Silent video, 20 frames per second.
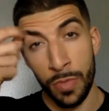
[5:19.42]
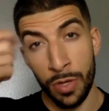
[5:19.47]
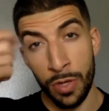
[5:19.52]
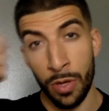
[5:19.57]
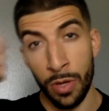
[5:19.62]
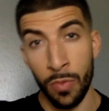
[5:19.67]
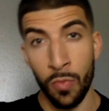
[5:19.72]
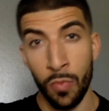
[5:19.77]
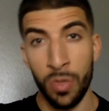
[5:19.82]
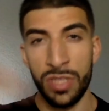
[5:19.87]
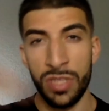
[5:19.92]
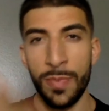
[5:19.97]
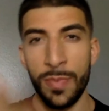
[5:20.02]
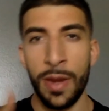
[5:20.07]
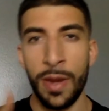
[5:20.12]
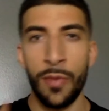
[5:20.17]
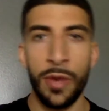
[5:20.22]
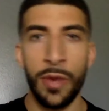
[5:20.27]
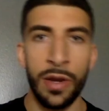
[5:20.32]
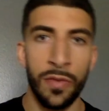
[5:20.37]
What's my
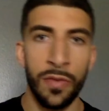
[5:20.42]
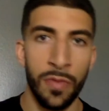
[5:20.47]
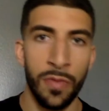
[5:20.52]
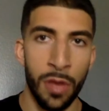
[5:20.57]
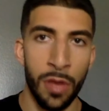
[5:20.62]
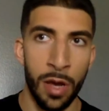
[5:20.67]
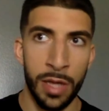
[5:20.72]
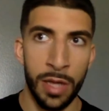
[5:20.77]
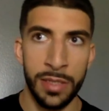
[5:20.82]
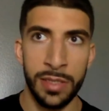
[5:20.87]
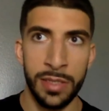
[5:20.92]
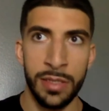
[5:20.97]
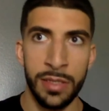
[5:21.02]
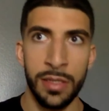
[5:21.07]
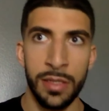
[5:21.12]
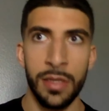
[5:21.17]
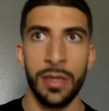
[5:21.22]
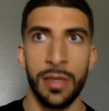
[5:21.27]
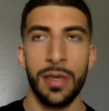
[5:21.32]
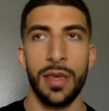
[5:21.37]
rate of loss?
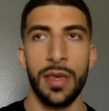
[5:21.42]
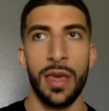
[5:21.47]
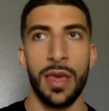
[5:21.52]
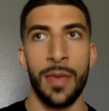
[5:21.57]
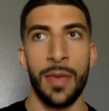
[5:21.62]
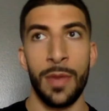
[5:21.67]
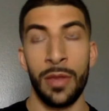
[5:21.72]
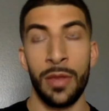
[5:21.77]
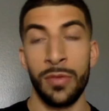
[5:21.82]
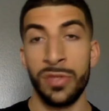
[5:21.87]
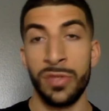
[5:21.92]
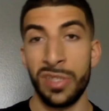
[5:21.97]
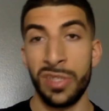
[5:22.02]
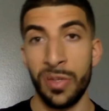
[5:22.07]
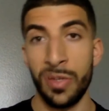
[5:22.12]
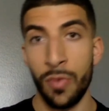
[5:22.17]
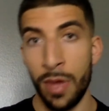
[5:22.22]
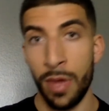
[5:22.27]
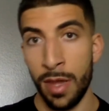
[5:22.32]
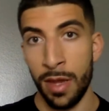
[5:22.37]
Am I losing
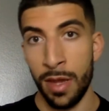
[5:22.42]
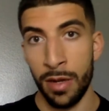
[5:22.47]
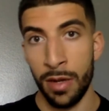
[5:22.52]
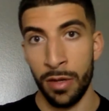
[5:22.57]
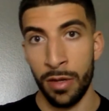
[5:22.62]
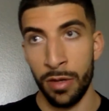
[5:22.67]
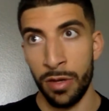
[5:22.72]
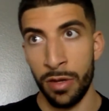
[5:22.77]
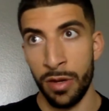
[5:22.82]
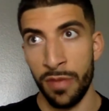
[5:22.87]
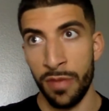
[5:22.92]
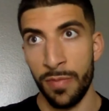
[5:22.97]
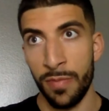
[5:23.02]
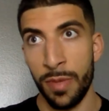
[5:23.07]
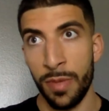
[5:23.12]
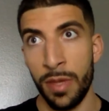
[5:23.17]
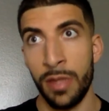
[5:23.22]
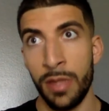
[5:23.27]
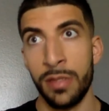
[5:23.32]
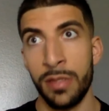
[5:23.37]
weight at a good enough
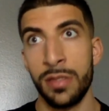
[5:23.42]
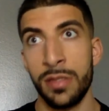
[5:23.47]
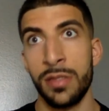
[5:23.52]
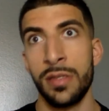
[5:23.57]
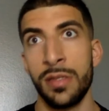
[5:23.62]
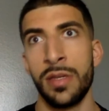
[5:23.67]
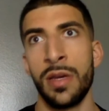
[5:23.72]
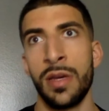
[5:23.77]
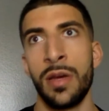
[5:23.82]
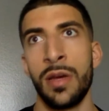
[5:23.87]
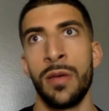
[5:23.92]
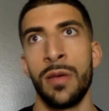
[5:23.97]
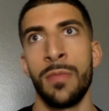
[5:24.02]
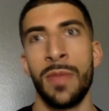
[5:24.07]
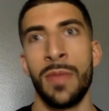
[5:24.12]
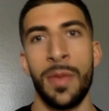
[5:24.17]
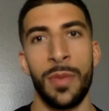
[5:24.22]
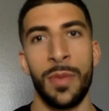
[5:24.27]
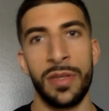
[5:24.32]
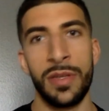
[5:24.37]
pace?
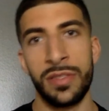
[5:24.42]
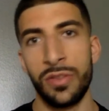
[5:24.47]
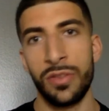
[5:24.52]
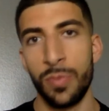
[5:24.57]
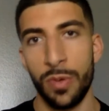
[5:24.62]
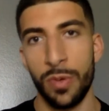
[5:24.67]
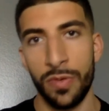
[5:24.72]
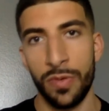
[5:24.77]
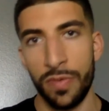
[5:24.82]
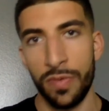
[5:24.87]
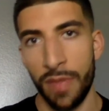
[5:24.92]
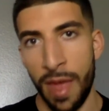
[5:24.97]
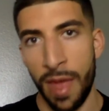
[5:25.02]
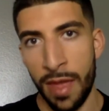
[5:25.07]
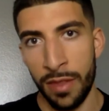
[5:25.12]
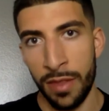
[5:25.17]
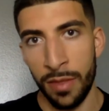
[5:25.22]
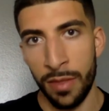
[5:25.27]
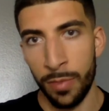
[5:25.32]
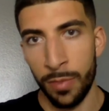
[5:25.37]
Am I super flat
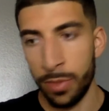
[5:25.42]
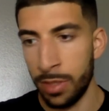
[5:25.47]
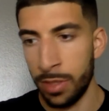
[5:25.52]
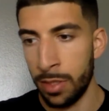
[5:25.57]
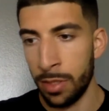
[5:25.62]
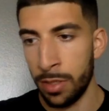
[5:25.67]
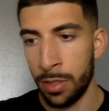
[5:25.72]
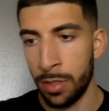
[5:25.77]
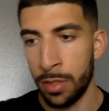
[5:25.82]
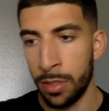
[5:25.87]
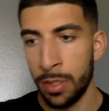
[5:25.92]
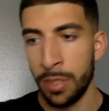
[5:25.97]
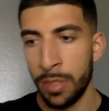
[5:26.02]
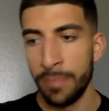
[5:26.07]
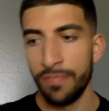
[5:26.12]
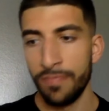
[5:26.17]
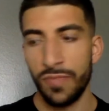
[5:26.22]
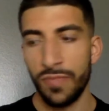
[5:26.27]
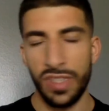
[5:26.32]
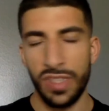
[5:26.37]
and depleted?
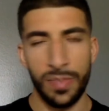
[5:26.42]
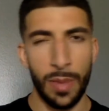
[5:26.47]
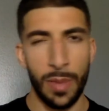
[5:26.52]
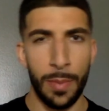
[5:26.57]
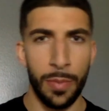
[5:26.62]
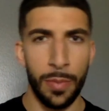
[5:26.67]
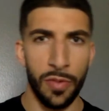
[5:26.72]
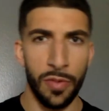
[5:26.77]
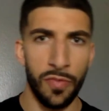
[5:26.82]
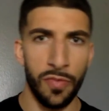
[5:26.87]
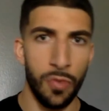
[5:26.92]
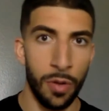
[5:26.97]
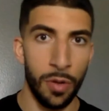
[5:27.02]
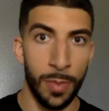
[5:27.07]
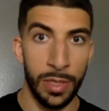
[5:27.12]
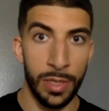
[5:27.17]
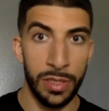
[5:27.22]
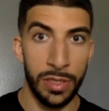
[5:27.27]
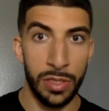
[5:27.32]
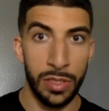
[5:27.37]
Is my
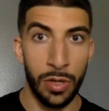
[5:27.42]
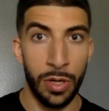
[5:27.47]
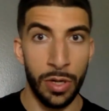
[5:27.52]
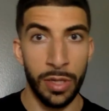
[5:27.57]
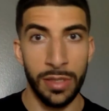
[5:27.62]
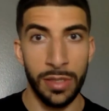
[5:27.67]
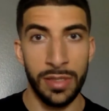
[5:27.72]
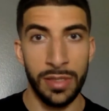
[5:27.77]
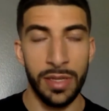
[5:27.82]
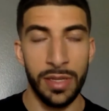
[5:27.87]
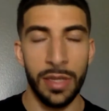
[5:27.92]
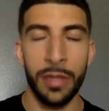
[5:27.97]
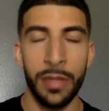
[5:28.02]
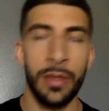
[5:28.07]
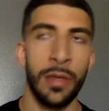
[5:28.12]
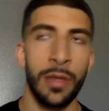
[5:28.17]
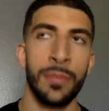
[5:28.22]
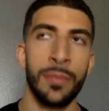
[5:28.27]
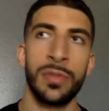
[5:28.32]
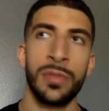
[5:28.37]
performance starting to take a
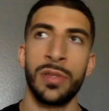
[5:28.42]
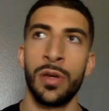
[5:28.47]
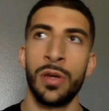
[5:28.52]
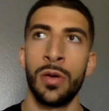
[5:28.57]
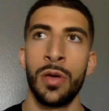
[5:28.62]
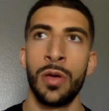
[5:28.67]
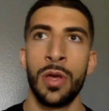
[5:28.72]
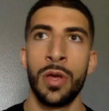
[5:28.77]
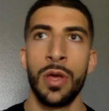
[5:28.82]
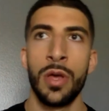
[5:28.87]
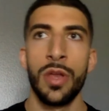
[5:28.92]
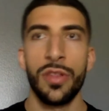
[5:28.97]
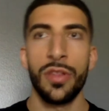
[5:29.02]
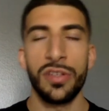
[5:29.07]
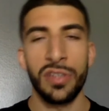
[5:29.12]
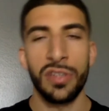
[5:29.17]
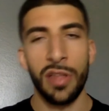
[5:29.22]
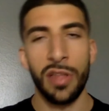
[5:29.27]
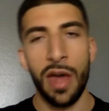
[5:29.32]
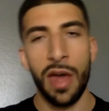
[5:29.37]
dip? So there's
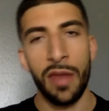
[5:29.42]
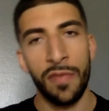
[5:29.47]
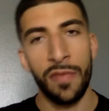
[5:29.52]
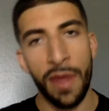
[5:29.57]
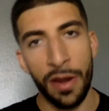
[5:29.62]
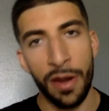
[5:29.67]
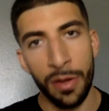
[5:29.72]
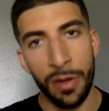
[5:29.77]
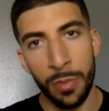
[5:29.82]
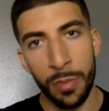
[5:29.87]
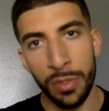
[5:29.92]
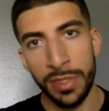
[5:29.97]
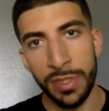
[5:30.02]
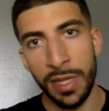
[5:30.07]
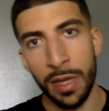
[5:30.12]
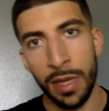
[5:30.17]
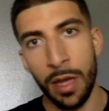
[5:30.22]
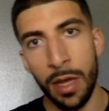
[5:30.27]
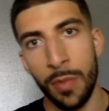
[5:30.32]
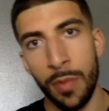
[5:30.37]
a lot of variables
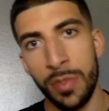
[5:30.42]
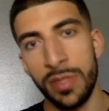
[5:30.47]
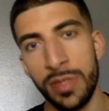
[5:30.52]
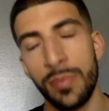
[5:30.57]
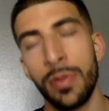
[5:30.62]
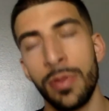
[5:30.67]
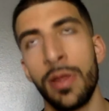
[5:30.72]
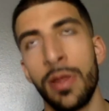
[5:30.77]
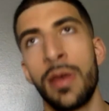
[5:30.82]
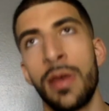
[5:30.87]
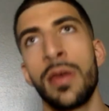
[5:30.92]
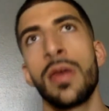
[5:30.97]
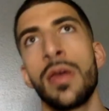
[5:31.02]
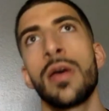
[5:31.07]
that come into play.